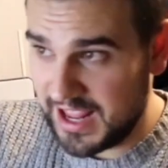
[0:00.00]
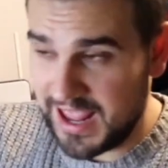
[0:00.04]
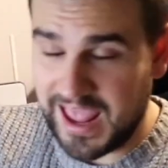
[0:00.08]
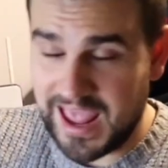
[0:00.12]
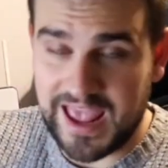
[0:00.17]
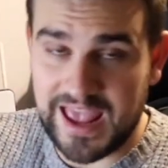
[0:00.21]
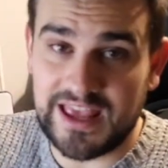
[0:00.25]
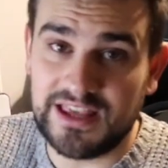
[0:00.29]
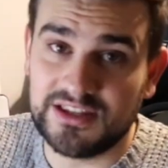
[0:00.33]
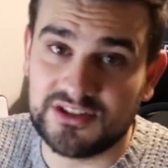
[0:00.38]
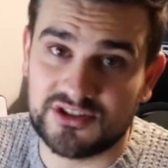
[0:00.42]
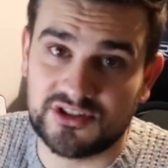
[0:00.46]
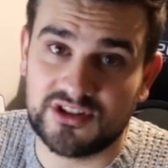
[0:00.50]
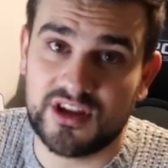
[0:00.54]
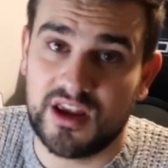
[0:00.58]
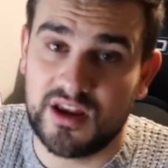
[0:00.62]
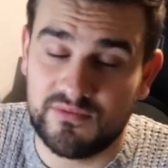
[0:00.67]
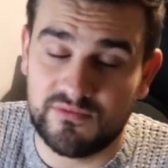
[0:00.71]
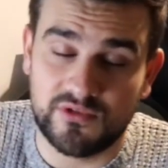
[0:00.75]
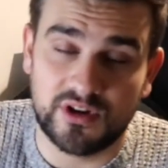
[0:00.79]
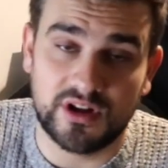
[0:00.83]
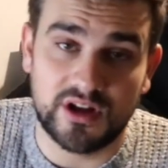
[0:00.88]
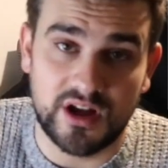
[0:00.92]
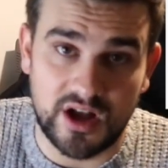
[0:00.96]
is
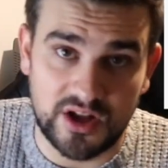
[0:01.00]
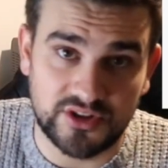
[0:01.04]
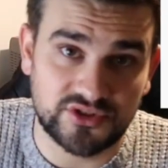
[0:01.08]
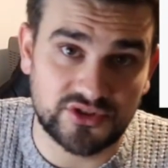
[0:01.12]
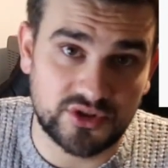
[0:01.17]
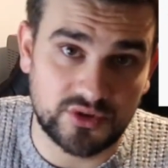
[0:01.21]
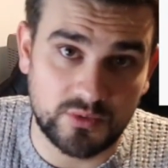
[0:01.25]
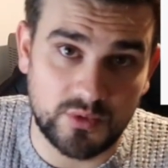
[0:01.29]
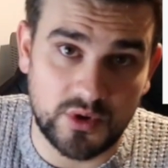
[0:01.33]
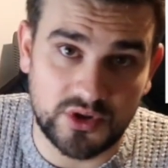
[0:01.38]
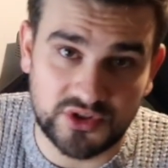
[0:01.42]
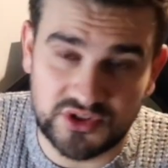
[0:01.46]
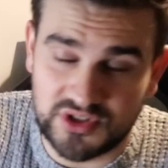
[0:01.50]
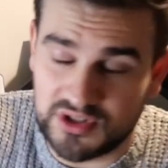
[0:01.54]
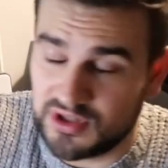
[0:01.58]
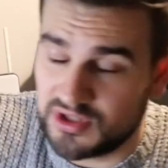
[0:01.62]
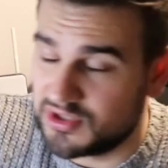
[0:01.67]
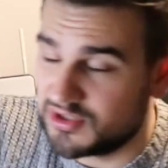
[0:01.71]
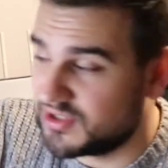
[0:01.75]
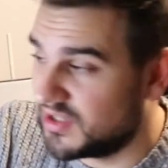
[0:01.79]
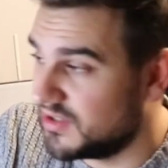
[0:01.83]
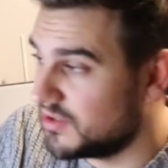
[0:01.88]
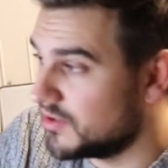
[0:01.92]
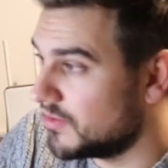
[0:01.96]
in regards to what's in
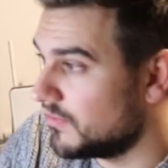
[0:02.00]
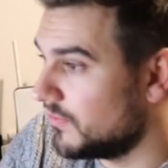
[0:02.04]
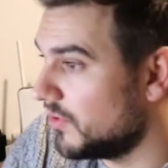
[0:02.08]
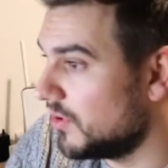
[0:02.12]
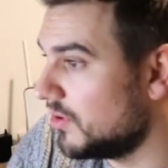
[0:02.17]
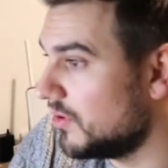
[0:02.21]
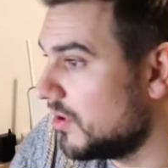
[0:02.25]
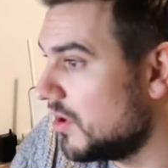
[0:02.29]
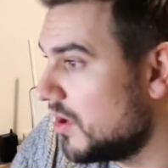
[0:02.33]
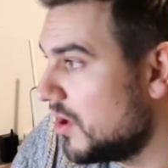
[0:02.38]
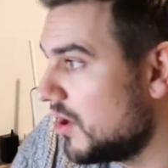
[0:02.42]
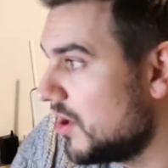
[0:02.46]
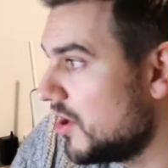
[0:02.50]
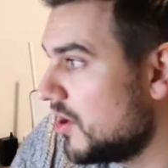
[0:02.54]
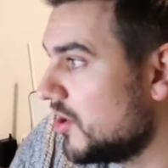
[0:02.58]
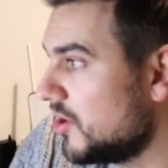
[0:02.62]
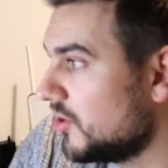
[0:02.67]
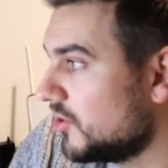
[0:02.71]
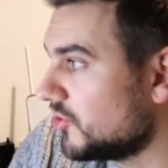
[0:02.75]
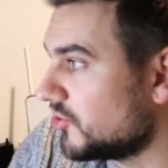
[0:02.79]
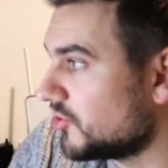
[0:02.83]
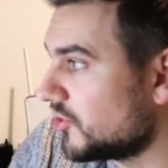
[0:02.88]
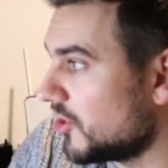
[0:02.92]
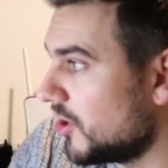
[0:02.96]
this interview.
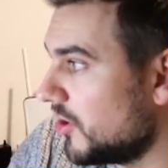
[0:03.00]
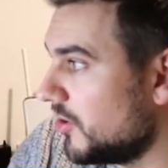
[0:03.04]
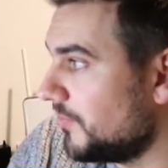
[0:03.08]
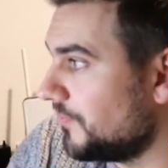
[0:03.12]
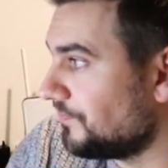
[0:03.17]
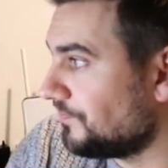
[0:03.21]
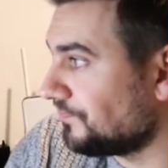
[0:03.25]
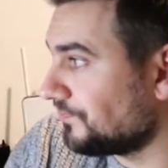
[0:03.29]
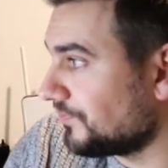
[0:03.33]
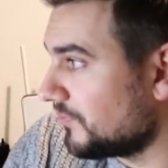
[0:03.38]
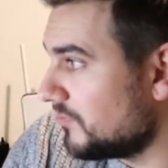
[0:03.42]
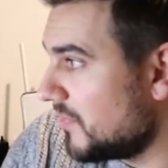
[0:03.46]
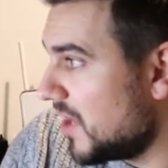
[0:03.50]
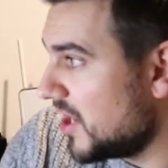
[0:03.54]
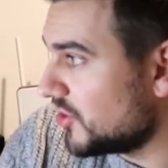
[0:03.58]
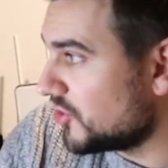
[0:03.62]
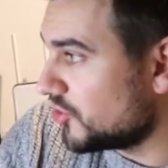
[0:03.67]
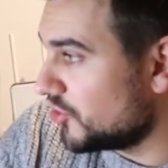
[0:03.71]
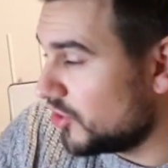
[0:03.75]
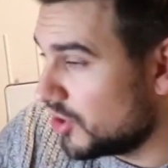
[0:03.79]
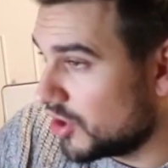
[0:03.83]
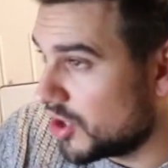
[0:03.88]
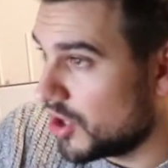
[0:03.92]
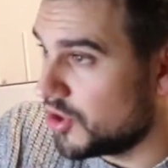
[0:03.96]
So make
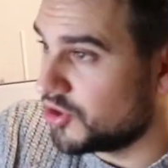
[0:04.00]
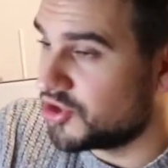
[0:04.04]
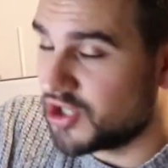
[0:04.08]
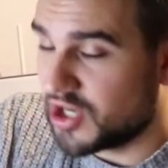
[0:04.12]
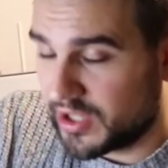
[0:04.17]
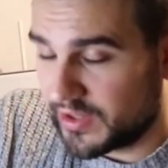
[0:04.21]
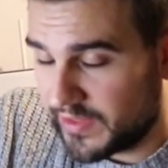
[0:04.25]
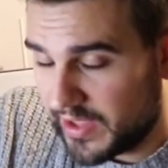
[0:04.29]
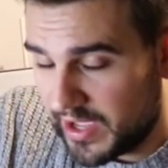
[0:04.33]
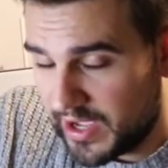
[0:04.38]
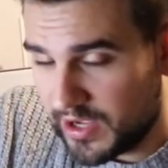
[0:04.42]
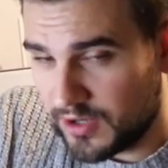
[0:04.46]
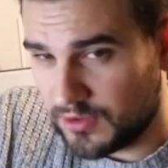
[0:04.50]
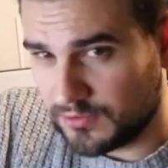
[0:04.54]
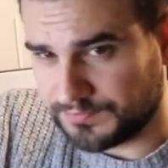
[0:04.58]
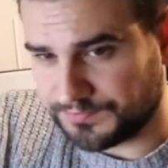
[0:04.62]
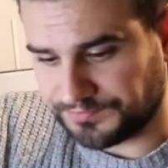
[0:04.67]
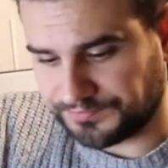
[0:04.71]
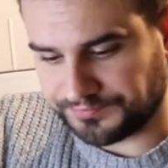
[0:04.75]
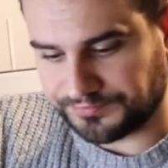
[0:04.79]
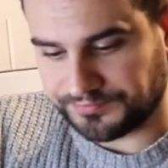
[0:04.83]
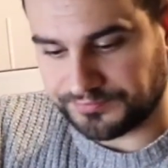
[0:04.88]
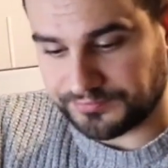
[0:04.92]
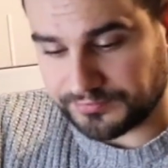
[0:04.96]
sure you go check that out.
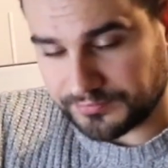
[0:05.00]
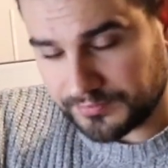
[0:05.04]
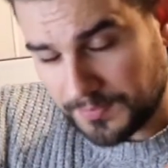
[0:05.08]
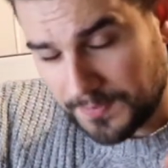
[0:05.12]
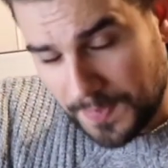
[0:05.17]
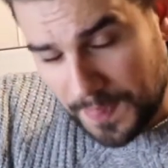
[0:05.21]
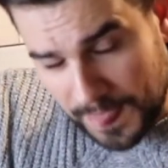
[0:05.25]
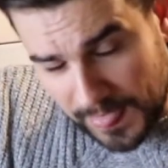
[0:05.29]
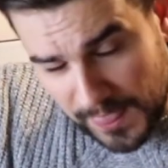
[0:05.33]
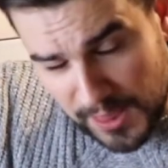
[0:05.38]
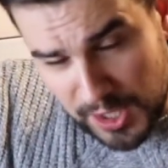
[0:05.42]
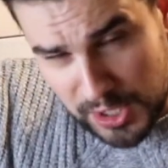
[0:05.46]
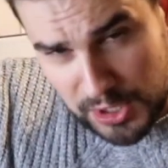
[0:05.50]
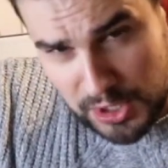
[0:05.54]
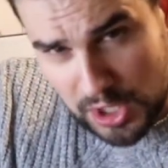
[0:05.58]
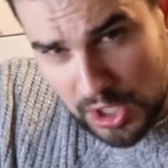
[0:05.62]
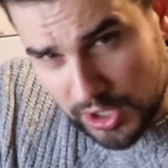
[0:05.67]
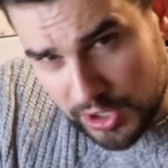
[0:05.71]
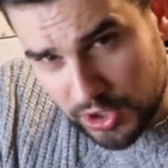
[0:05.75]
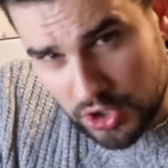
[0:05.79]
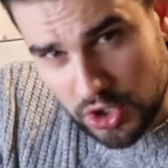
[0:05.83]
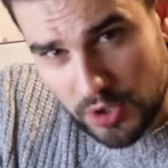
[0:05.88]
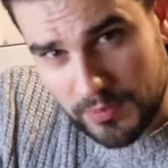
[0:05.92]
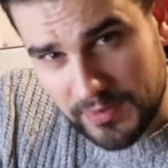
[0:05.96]

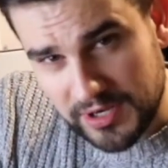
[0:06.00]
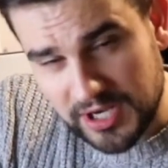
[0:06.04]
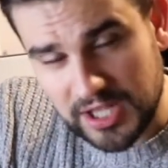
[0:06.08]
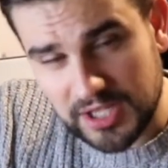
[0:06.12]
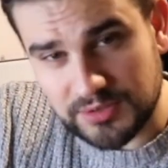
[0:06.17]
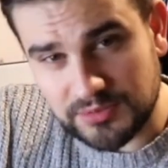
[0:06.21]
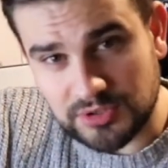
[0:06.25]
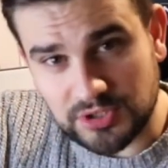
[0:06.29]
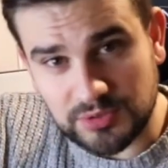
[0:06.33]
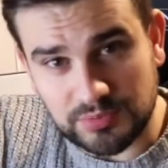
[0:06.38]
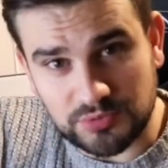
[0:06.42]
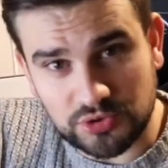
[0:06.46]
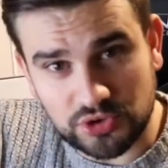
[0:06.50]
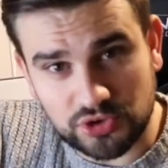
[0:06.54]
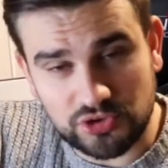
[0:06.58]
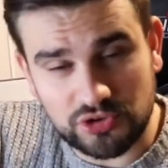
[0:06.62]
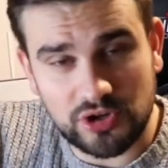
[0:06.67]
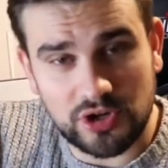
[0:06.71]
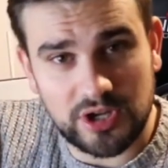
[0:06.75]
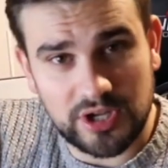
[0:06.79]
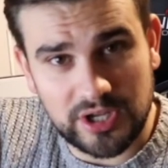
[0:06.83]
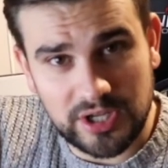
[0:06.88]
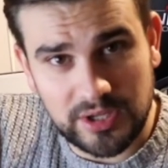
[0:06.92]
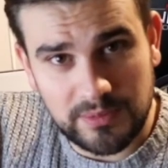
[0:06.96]
Like, comment, and
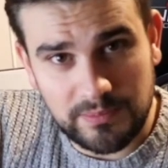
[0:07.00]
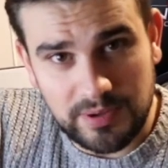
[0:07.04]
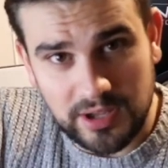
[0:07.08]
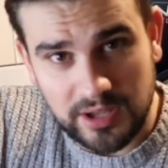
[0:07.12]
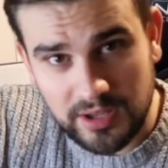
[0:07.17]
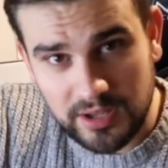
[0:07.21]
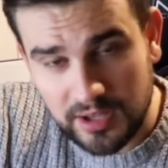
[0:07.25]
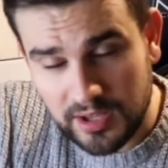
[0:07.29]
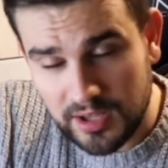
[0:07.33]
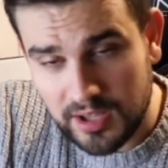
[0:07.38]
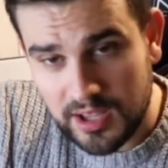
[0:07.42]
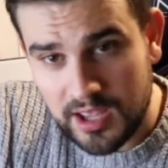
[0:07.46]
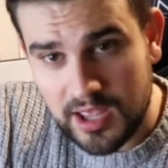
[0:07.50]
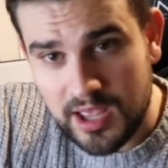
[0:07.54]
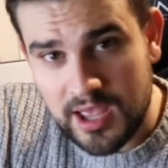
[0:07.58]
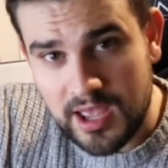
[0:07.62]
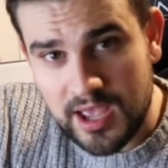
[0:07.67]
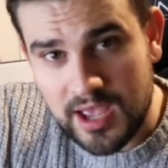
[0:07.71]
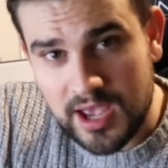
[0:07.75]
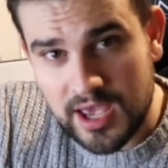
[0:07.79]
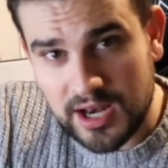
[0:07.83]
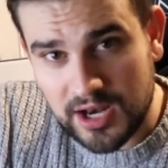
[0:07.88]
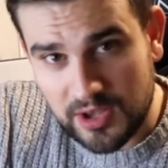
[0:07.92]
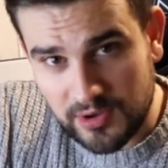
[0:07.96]
subscribe.
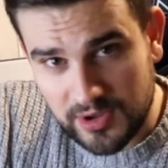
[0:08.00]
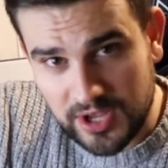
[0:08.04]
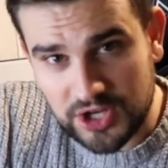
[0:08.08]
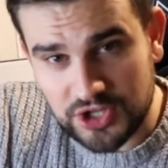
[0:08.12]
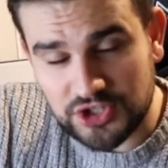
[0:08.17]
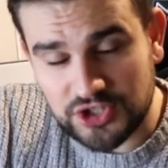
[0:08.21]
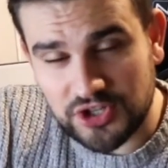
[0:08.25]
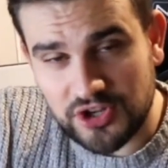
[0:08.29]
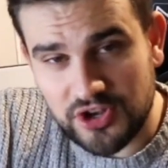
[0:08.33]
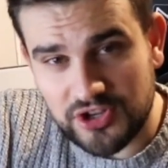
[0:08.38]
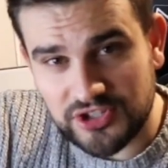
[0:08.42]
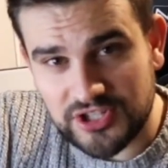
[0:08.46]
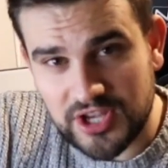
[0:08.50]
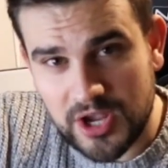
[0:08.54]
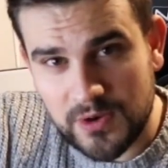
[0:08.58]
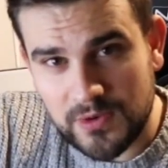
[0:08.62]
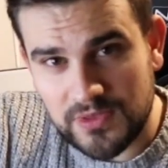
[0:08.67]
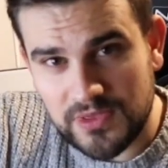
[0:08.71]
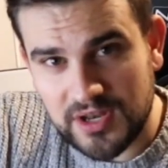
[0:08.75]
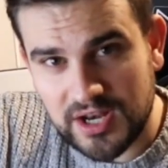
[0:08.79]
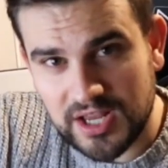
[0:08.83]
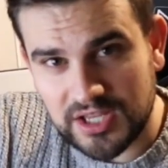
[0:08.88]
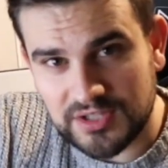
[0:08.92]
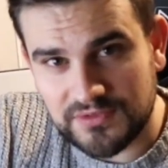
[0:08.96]
And I'll catch you guys out in
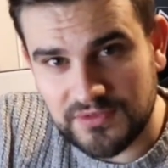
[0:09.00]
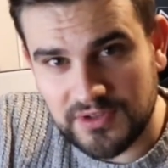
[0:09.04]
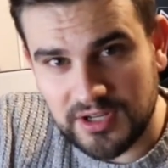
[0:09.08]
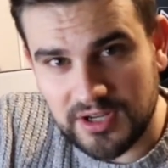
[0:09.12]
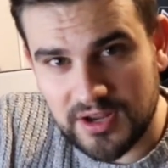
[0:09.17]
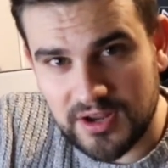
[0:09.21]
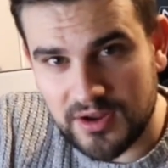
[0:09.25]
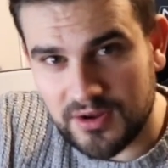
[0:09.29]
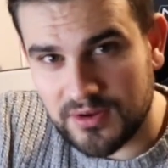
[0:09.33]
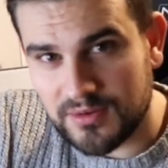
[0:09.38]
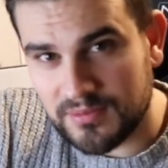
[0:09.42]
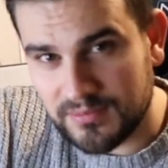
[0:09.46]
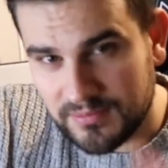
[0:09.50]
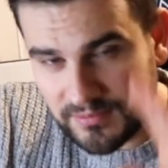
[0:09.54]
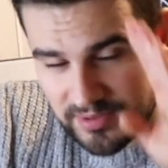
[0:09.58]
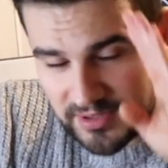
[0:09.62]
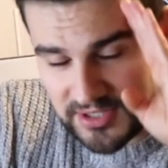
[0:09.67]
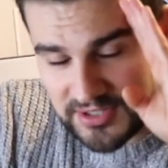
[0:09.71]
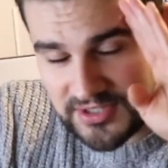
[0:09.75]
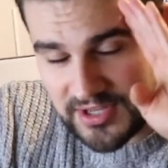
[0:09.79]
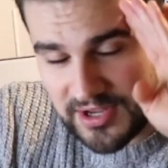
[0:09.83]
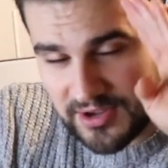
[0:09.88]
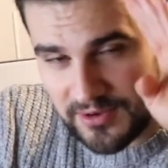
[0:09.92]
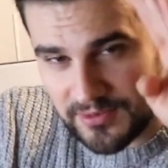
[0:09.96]
the next video.
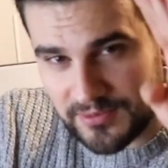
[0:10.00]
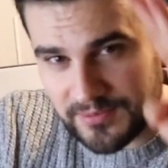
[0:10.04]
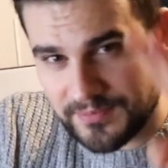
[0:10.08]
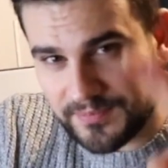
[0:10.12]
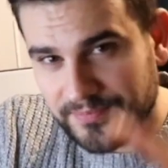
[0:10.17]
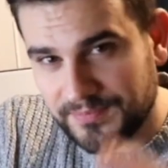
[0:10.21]
Peace out.